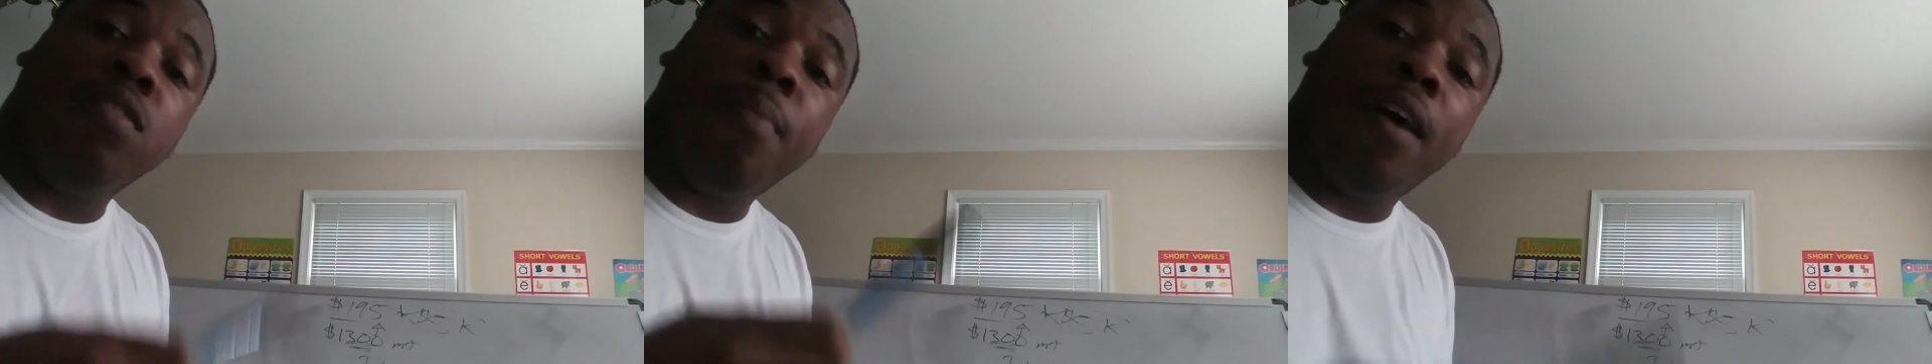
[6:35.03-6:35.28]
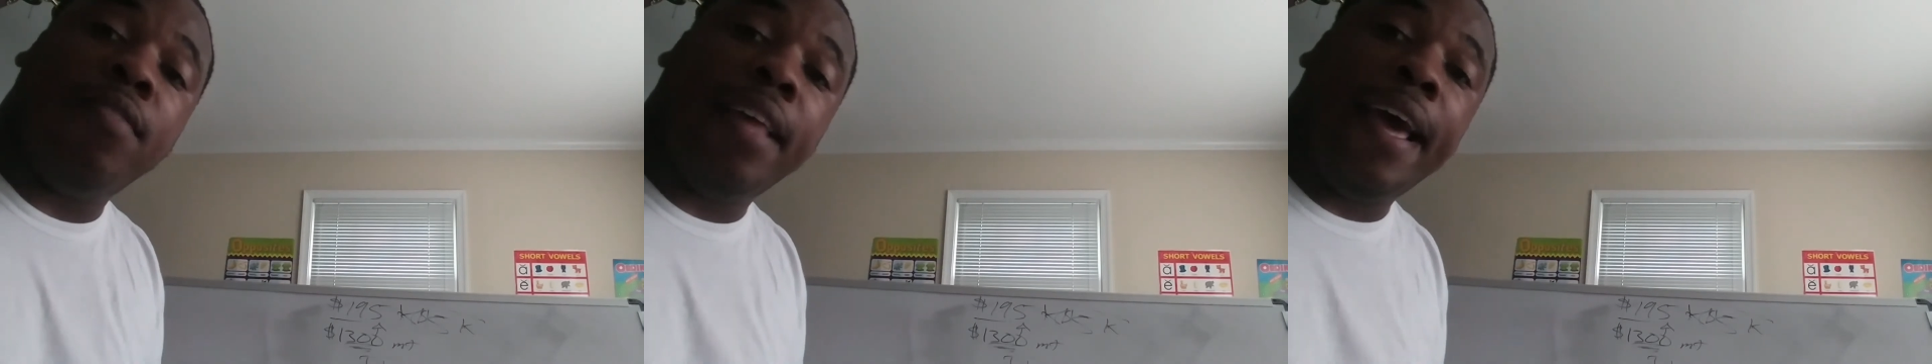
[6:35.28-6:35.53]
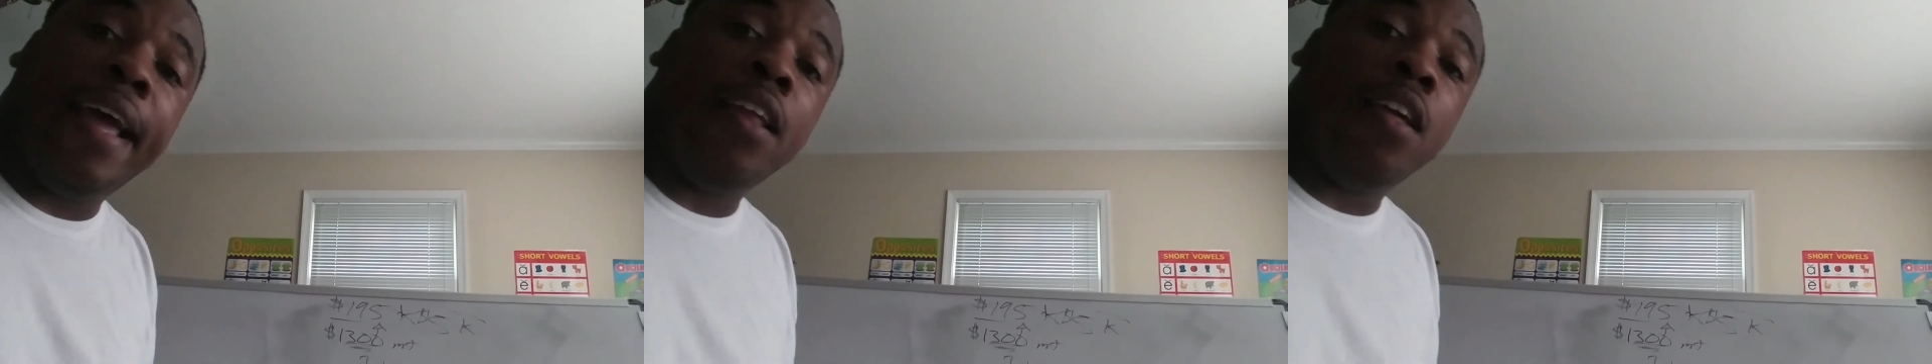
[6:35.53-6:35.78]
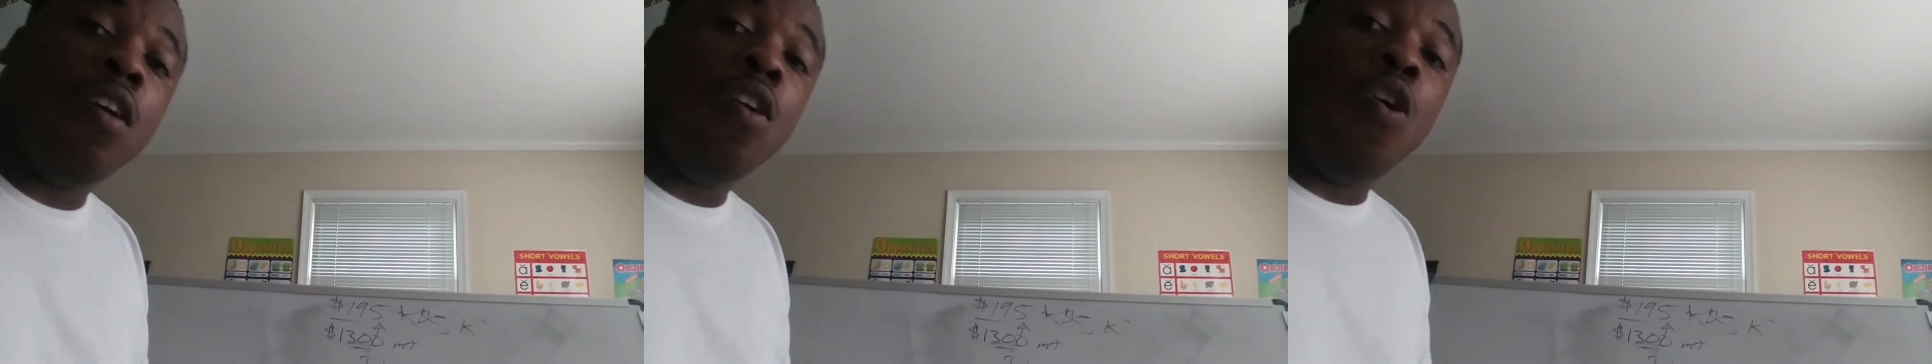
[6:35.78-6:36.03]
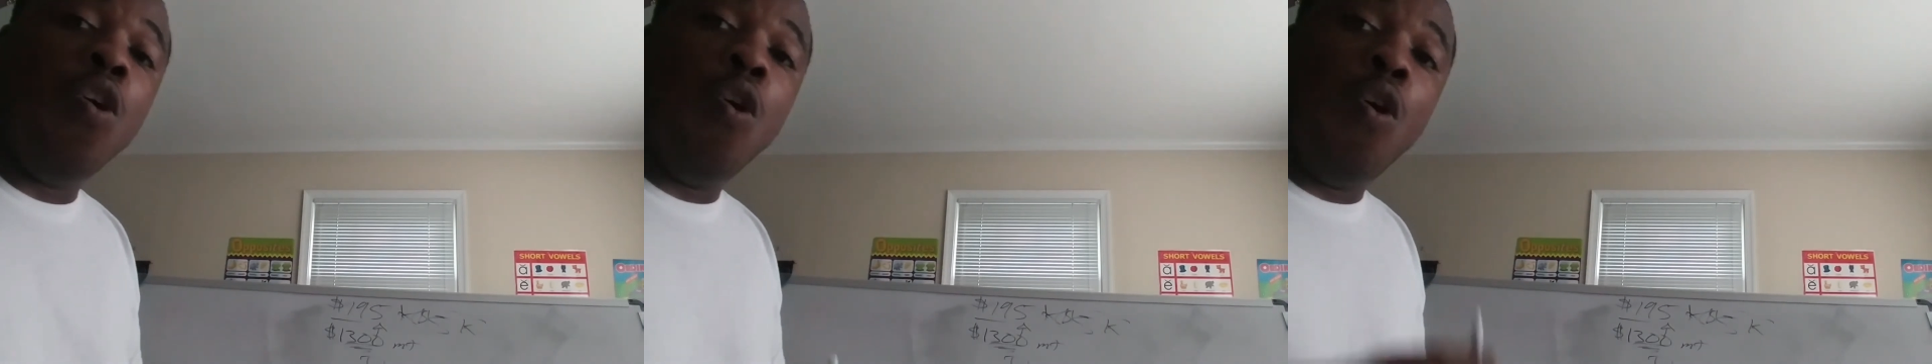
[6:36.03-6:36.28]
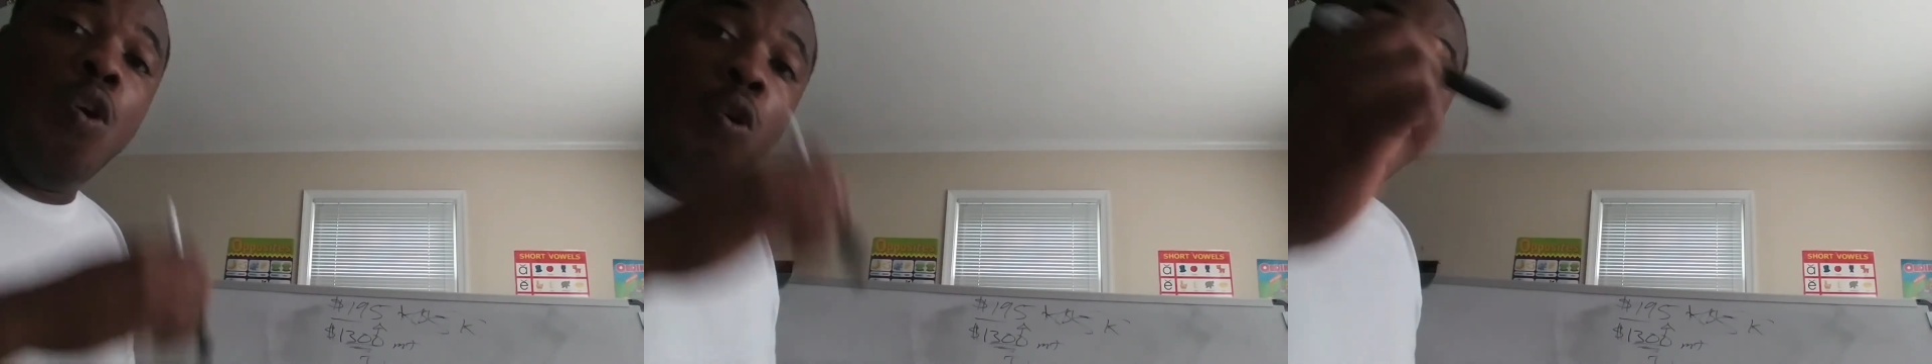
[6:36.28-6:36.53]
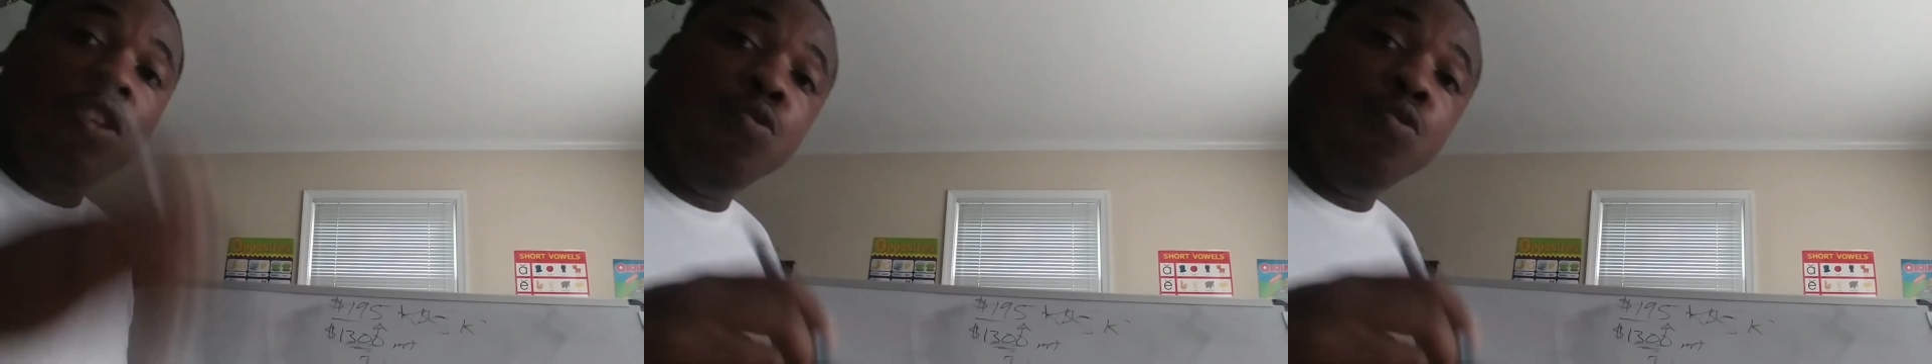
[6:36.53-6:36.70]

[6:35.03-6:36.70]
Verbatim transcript: about that on